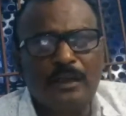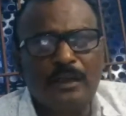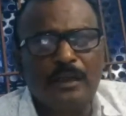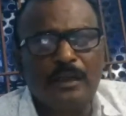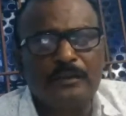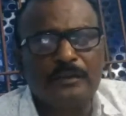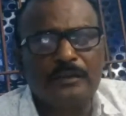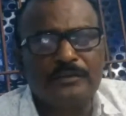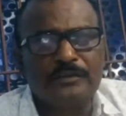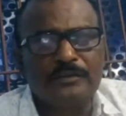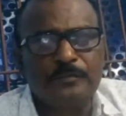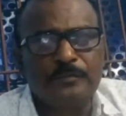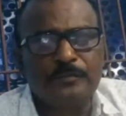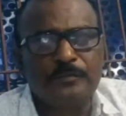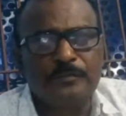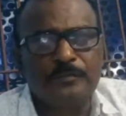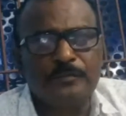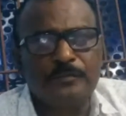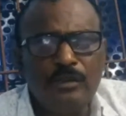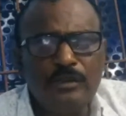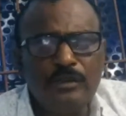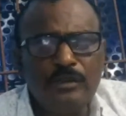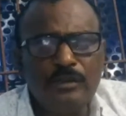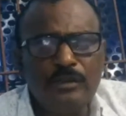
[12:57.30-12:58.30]
this
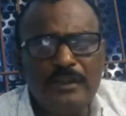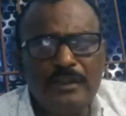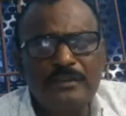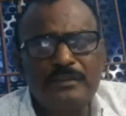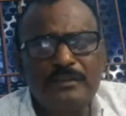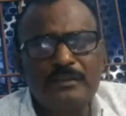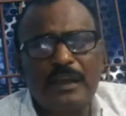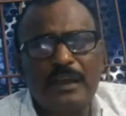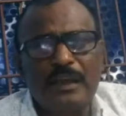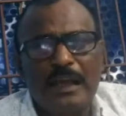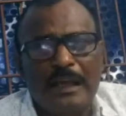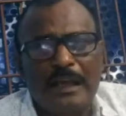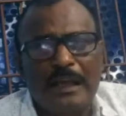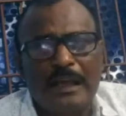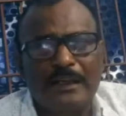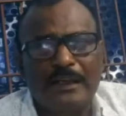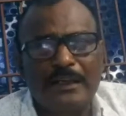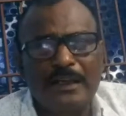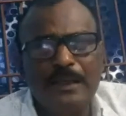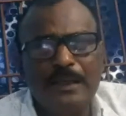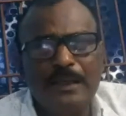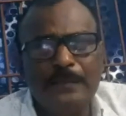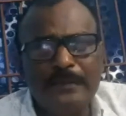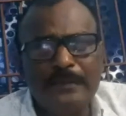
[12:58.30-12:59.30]
murder is
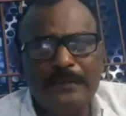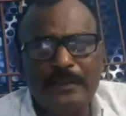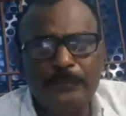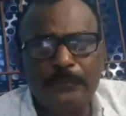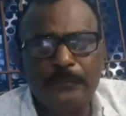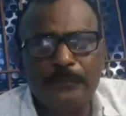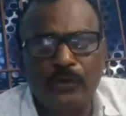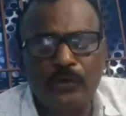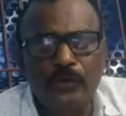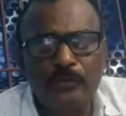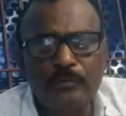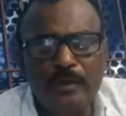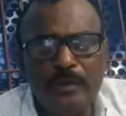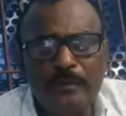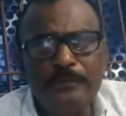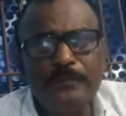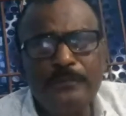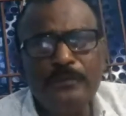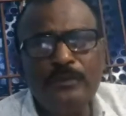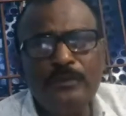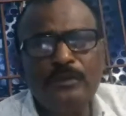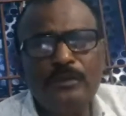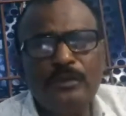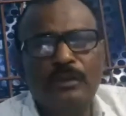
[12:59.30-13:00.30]
aggravated form of
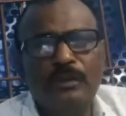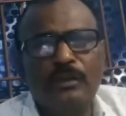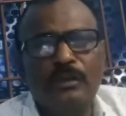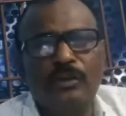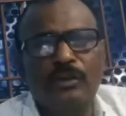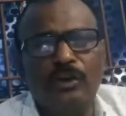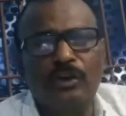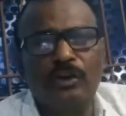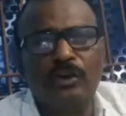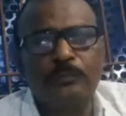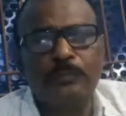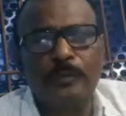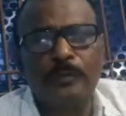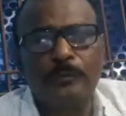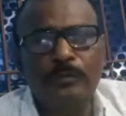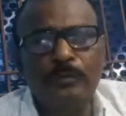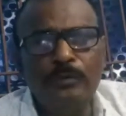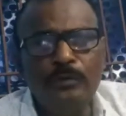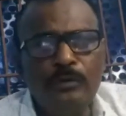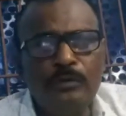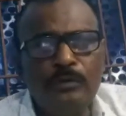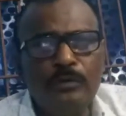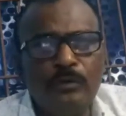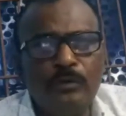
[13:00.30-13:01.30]

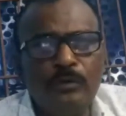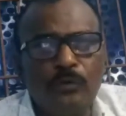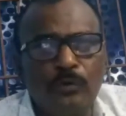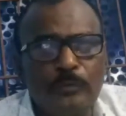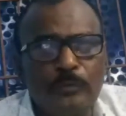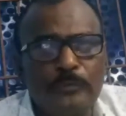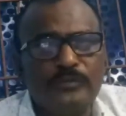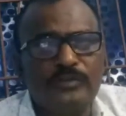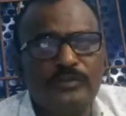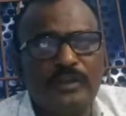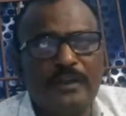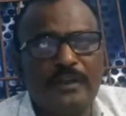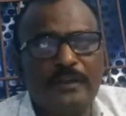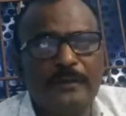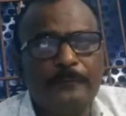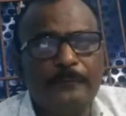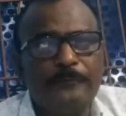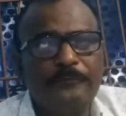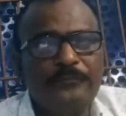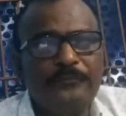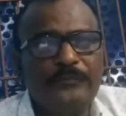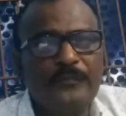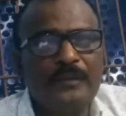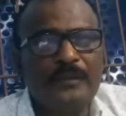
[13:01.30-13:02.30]
culpable homicide.
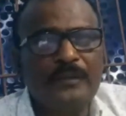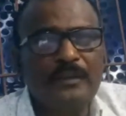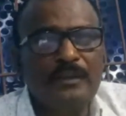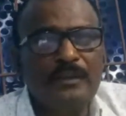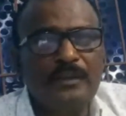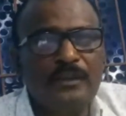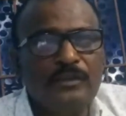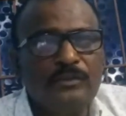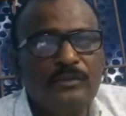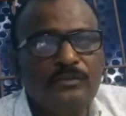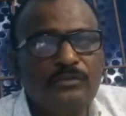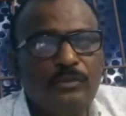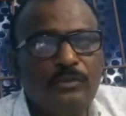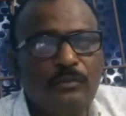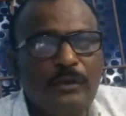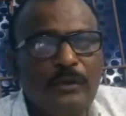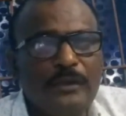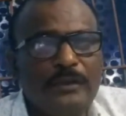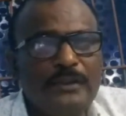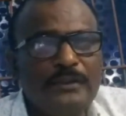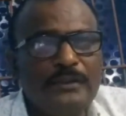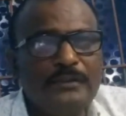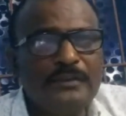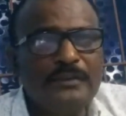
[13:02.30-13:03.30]
So what
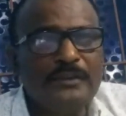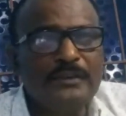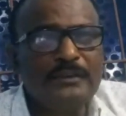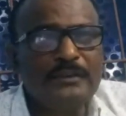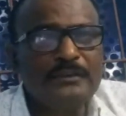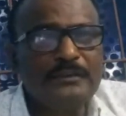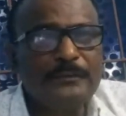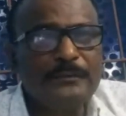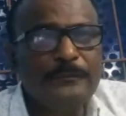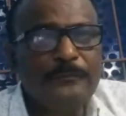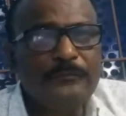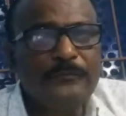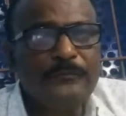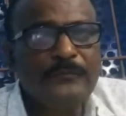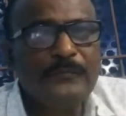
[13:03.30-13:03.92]
he says?